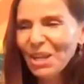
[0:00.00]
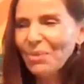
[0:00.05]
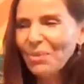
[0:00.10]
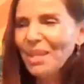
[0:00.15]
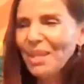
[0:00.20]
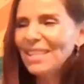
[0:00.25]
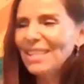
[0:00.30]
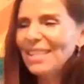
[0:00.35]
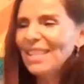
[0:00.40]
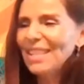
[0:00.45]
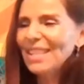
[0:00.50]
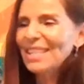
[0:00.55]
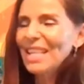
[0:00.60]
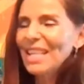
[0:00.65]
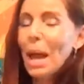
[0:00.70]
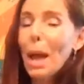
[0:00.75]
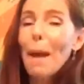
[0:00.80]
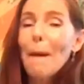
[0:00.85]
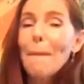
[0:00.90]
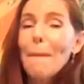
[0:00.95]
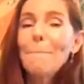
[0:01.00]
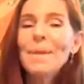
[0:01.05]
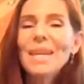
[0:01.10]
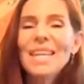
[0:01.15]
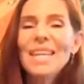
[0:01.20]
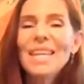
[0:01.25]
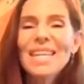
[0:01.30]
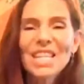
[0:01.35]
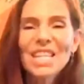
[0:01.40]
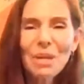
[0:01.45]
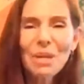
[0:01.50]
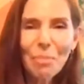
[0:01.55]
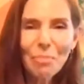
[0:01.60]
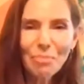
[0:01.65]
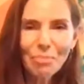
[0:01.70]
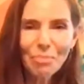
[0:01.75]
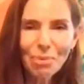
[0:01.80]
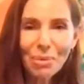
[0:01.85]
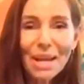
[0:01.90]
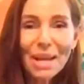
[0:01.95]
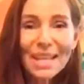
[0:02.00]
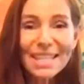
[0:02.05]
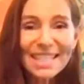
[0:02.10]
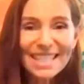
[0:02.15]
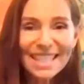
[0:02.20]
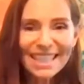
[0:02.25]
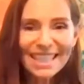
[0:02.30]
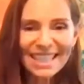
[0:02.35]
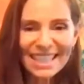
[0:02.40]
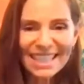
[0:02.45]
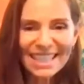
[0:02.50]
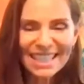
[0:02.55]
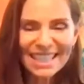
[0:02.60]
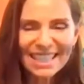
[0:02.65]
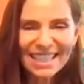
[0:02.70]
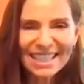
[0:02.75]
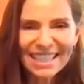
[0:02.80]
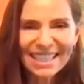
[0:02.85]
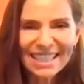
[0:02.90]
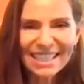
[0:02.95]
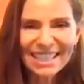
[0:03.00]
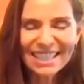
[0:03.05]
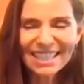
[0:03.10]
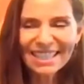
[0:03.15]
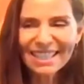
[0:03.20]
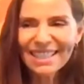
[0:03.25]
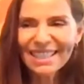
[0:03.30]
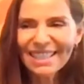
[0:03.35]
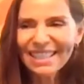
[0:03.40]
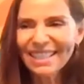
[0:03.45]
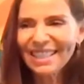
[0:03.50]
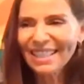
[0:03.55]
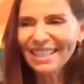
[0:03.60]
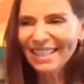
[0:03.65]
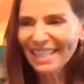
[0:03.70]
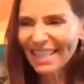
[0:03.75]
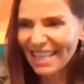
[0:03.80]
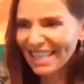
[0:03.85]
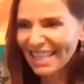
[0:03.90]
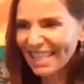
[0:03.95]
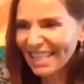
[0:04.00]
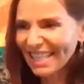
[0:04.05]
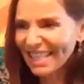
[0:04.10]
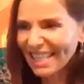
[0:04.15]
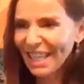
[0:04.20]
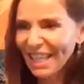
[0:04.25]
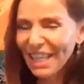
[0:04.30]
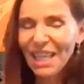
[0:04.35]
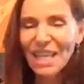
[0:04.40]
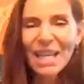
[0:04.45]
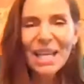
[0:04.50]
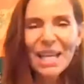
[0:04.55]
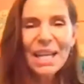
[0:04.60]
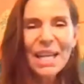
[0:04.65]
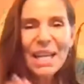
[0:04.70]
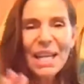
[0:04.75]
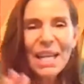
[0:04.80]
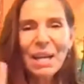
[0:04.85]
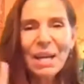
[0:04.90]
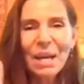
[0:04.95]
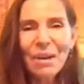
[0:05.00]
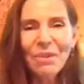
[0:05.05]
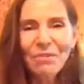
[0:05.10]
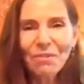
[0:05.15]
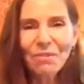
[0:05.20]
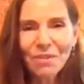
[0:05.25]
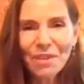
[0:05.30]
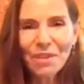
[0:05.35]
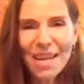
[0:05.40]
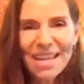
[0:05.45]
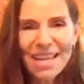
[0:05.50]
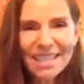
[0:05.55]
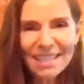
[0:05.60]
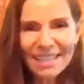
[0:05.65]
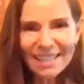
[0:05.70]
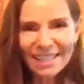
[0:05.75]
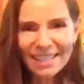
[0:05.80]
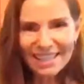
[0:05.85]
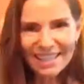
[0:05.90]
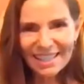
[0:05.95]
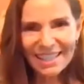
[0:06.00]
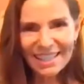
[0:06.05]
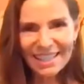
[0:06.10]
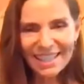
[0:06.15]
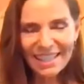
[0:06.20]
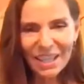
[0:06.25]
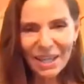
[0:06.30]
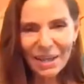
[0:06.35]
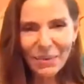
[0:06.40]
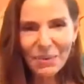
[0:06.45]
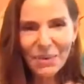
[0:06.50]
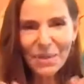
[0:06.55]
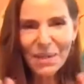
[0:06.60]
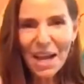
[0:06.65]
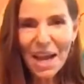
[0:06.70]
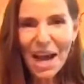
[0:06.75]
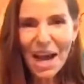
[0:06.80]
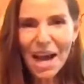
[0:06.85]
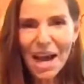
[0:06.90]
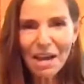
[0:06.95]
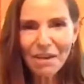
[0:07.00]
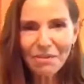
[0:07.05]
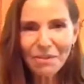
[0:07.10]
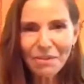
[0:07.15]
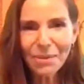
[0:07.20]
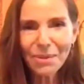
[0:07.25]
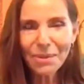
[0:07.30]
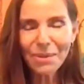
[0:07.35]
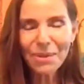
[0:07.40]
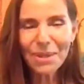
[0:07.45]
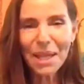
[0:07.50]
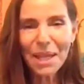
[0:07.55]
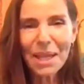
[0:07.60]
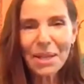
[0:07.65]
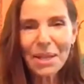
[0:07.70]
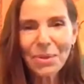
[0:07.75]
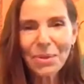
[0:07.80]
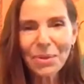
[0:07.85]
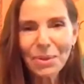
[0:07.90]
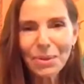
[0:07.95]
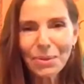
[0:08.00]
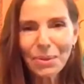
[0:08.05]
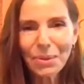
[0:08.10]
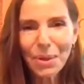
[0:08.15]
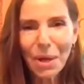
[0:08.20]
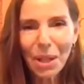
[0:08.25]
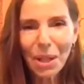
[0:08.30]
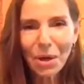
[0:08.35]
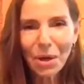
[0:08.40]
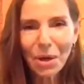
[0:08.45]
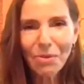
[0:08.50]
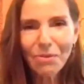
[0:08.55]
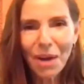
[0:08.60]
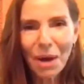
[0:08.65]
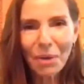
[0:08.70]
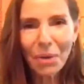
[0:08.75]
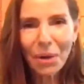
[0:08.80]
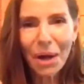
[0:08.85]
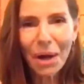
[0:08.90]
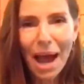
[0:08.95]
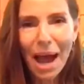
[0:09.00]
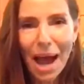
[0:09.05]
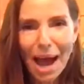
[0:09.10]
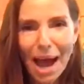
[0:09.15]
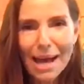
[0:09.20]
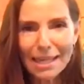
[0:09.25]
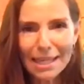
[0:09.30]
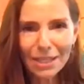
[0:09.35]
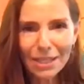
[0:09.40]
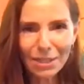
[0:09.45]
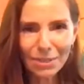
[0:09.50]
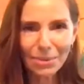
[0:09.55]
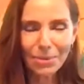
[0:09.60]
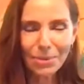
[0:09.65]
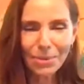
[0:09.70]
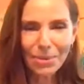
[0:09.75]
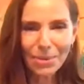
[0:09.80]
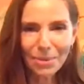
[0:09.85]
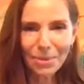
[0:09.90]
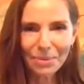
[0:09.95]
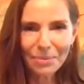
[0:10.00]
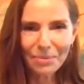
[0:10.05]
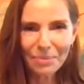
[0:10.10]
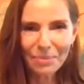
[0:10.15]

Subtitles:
which is being present. Yes. Friends, we have to take control of our attitude.